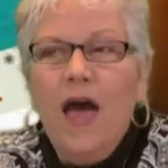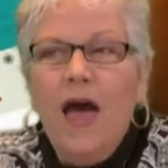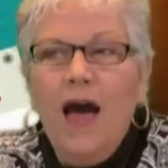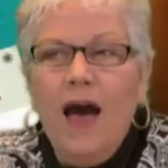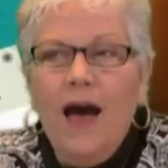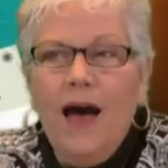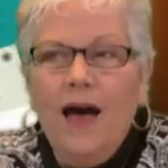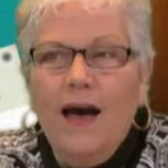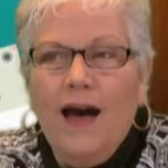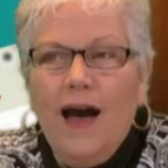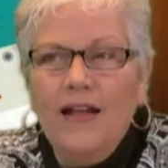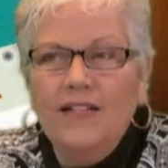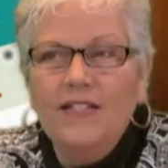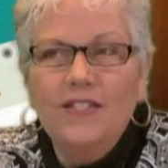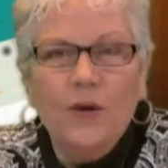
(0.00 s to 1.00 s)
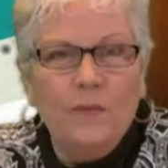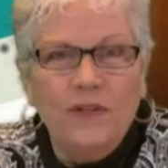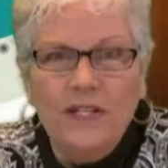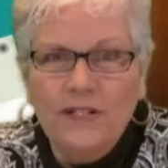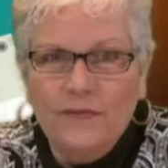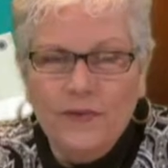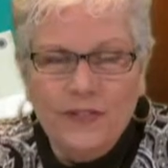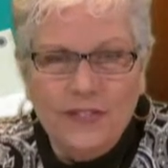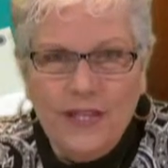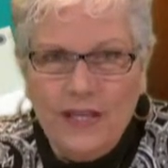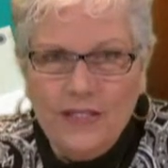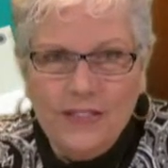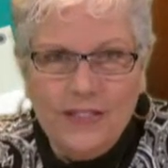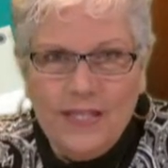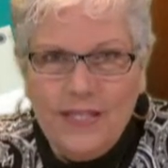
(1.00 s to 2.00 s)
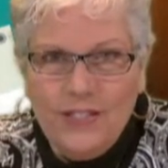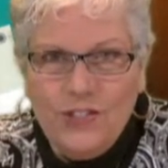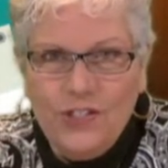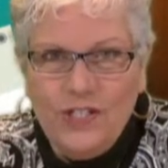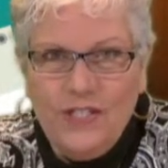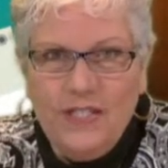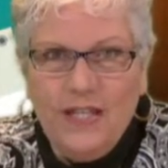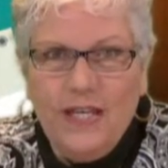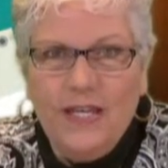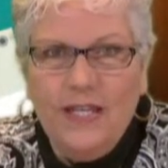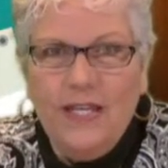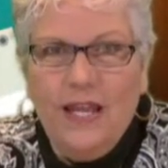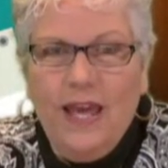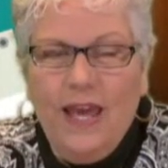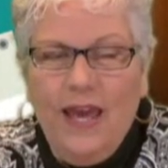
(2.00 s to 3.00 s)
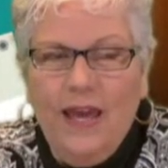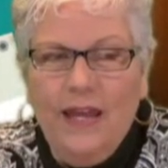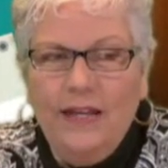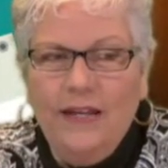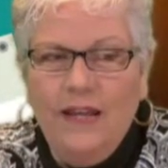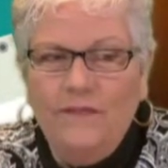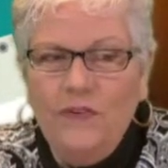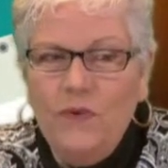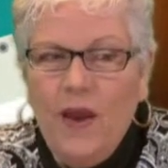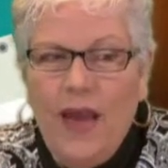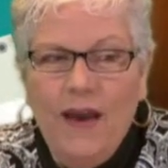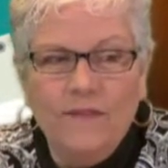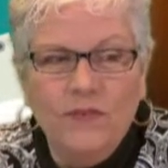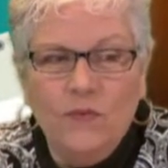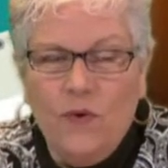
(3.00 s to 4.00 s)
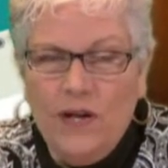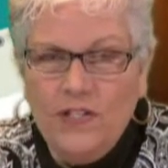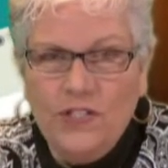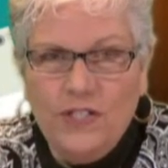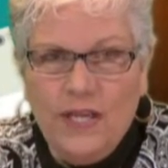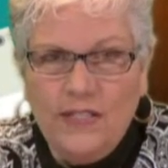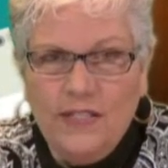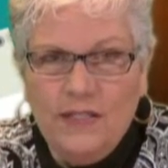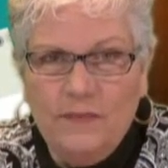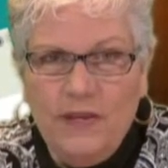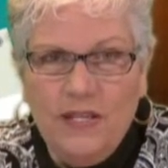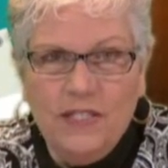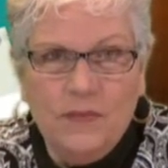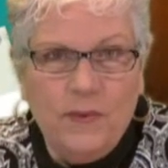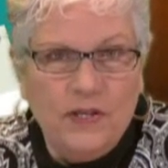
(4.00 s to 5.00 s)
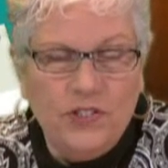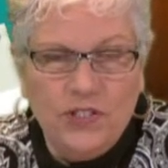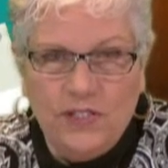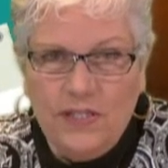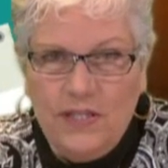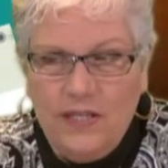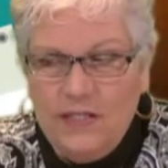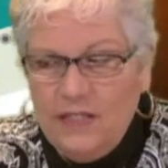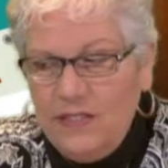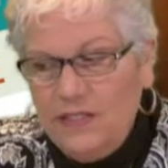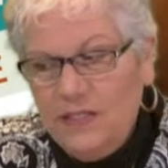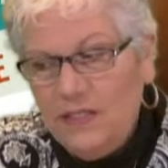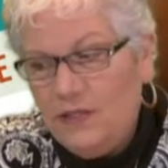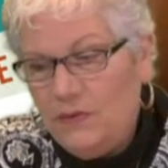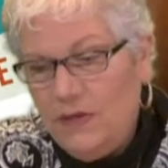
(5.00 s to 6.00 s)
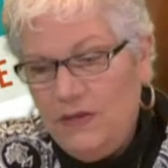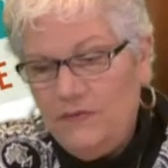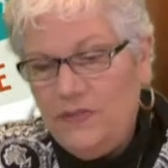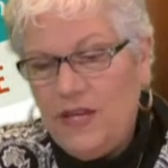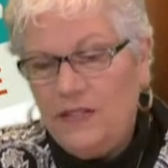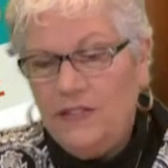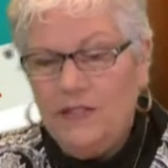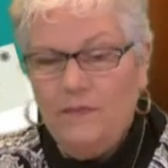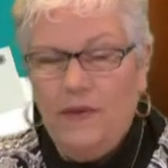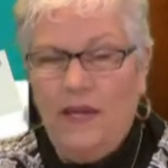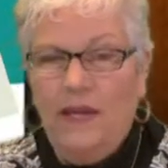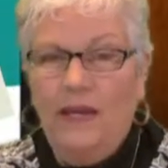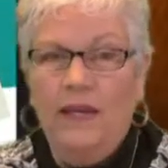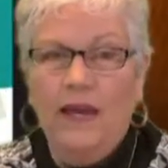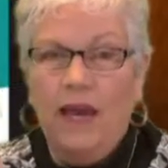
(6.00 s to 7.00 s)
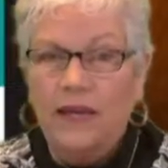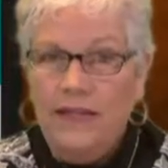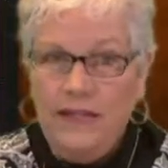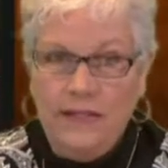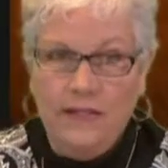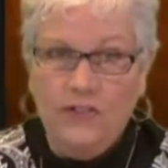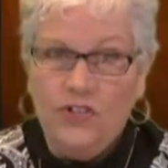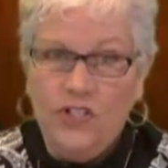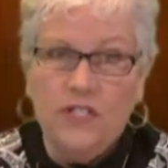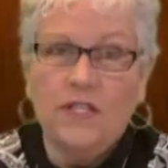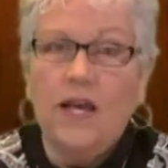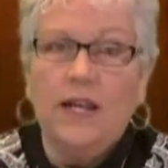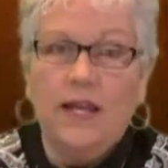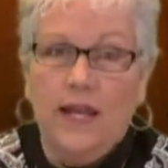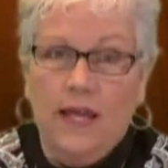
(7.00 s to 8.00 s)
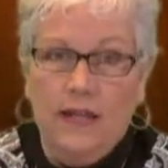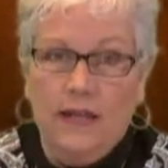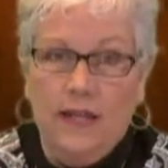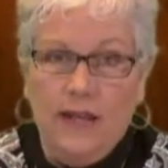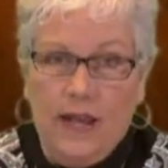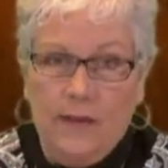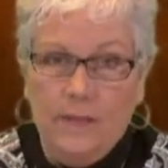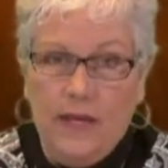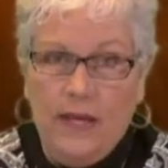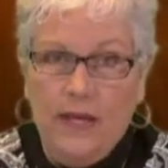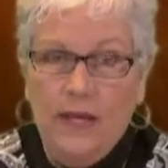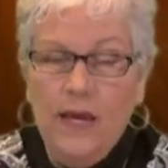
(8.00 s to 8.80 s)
on so many different things that she did. And if you haven't watched Dead to Me, especially season 3 of Dead to Me, she's going to get an Emmy